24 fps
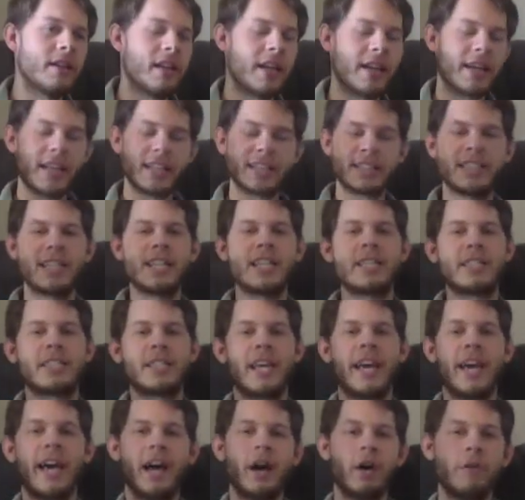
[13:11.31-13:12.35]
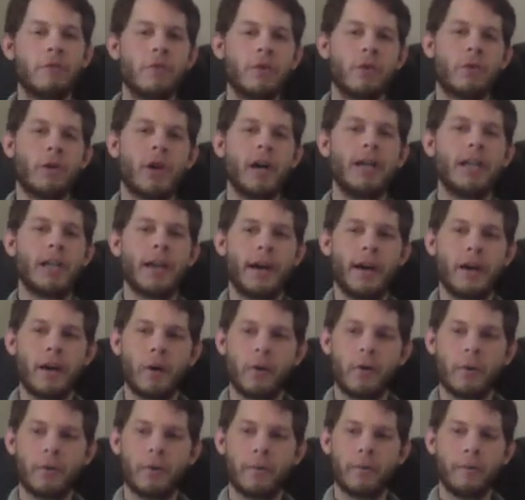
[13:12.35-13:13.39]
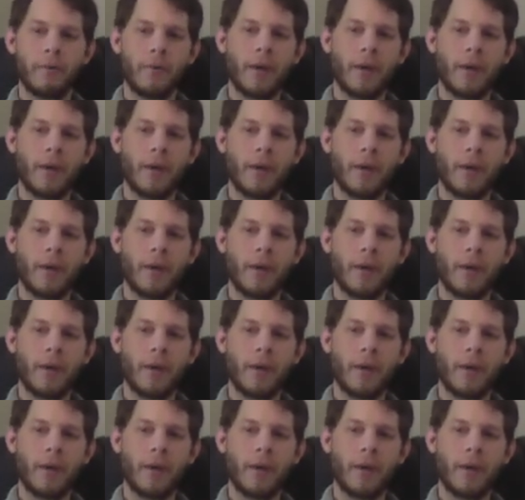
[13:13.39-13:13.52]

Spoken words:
like I said, it's alpha right now.